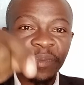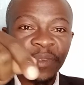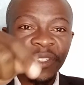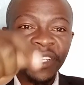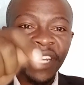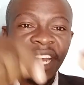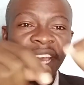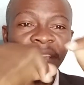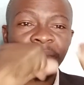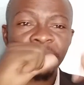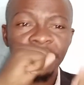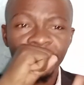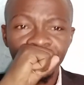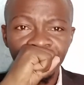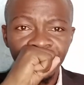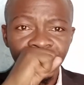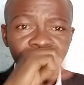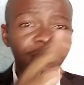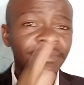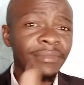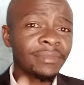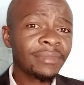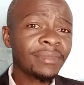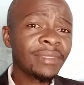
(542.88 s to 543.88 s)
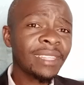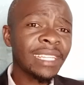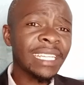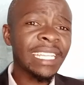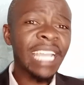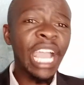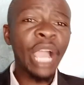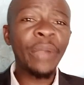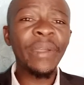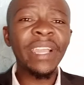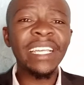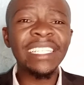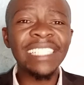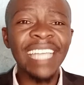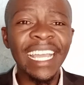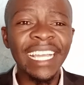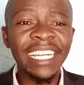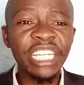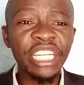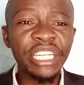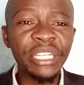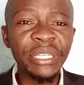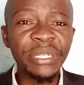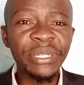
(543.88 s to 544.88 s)
subscribe. How
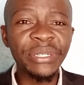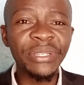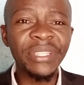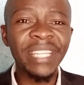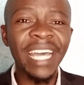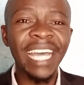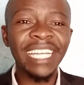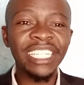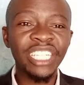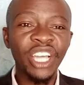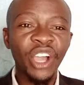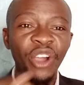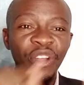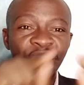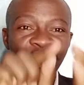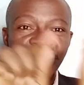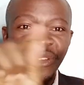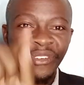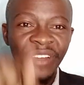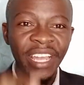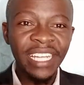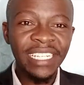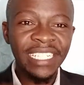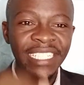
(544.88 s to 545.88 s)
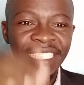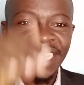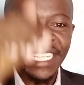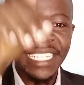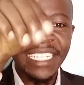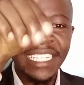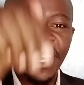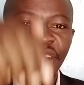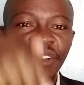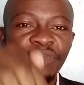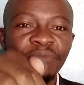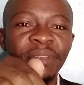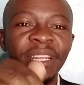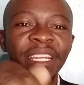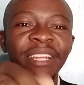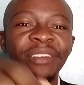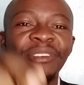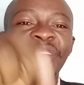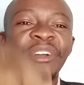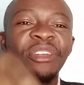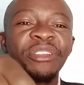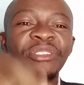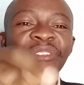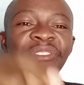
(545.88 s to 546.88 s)
exactly do you do that? On your right, just down
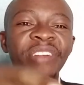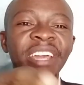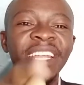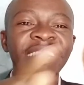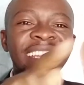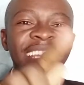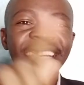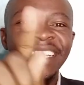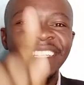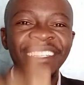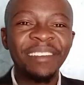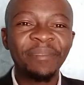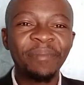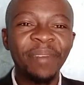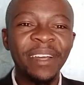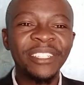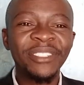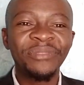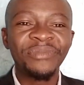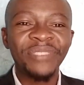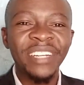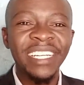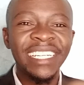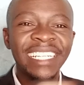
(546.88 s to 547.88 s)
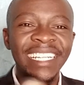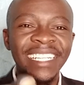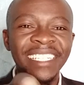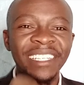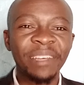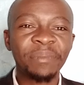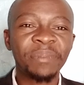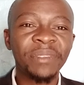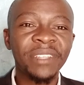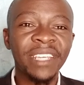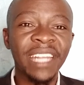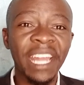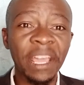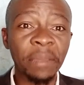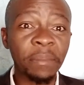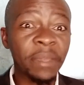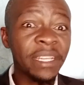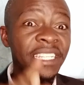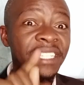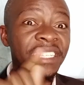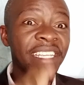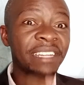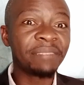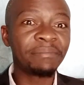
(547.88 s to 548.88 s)
below, on your right, there is a button written subscribe.
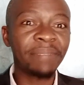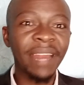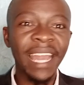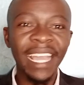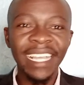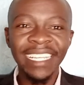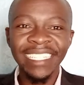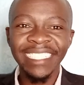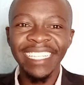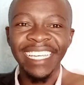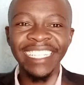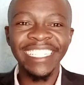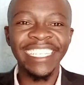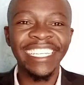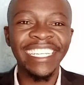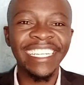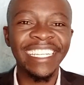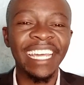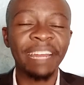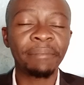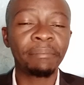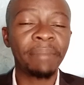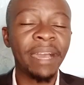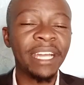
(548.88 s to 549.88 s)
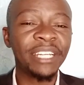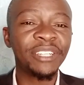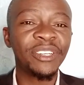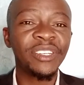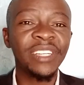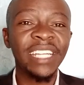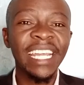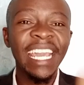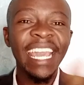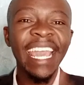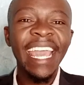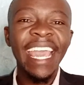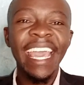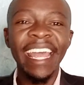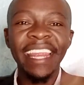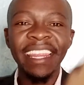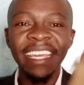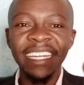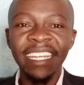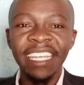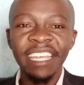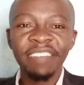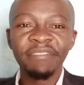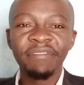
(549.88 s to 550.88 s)
It is in black. Just hit that button and
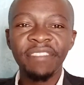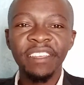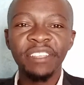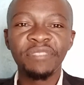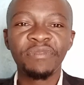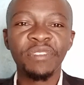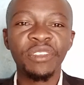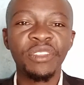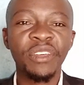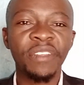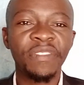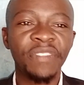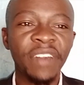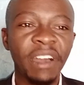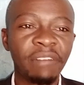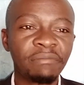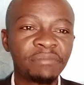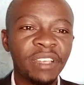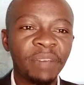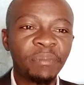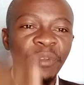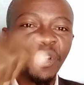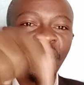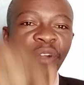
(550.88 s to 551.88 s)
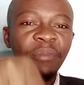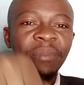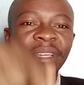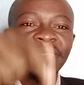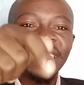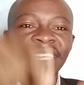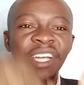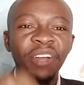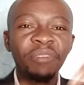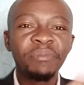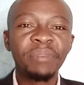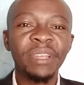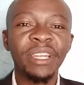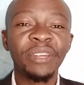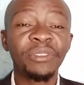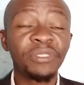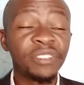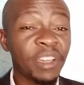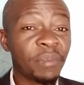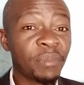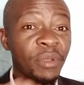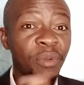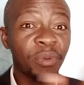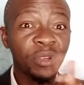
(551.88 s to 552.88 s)
then give this video a thumbs up. Comment down
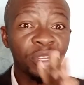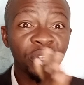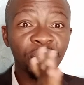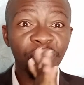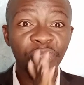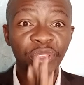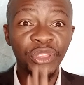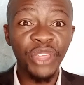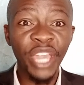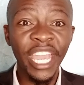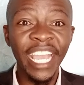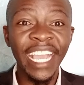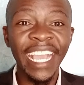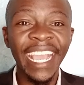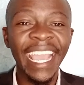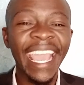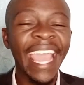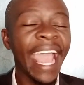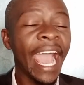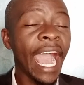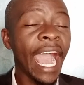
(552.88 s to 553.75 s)
below. Tell me what you think